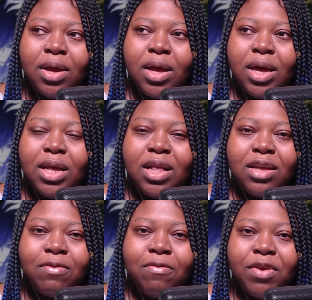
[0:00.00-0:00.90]
he
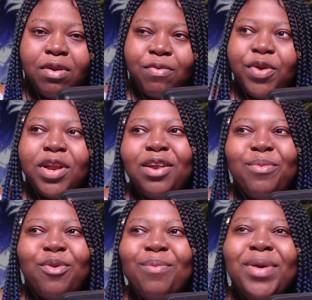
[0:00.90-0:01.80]
doesn't feel afraid
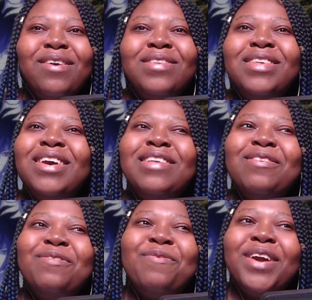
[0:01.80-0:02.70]
anymore because he has
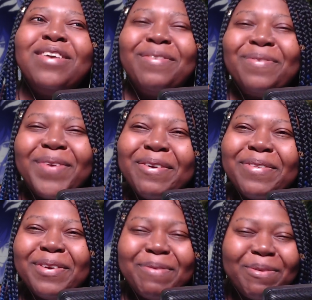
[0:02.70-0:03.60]
his friends
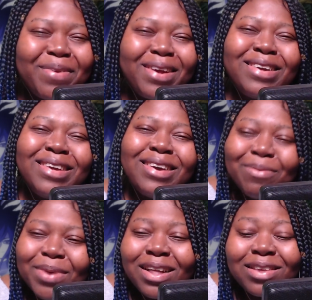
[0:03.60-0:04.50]
around him. And I'm like,
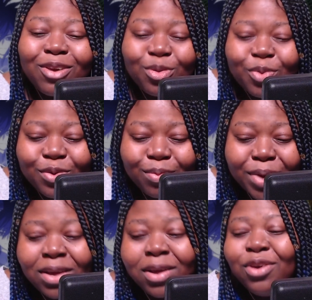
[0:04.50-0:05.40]
yeah, man, that's how it's supposed to
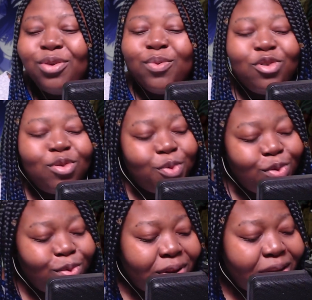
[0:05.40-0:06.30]
be. You weren't
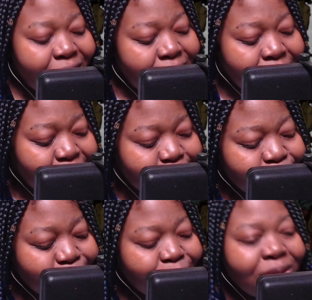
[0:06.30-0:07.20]
supposed to leave the
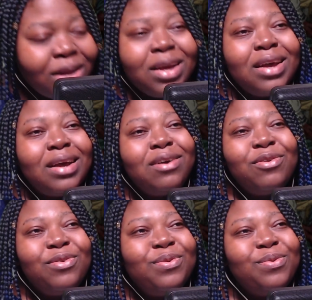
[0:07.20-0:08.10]
school. I
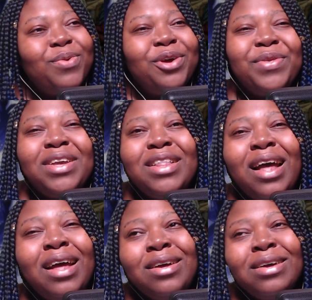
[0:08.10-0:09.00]
understood why you did
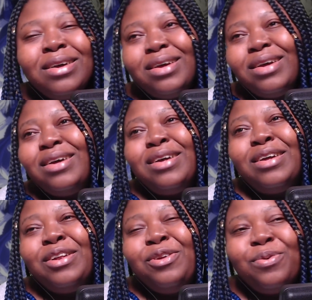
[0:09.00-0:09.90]
that.
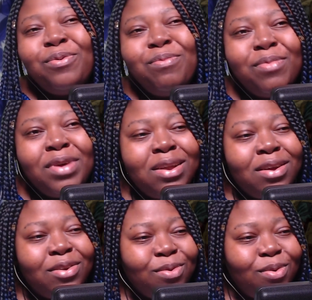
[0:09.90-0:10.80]
And you
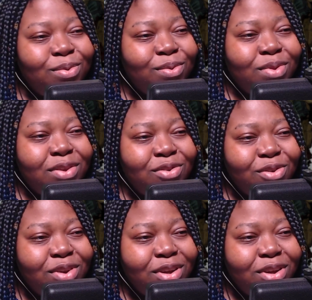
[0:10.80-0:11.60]
made us go through this journey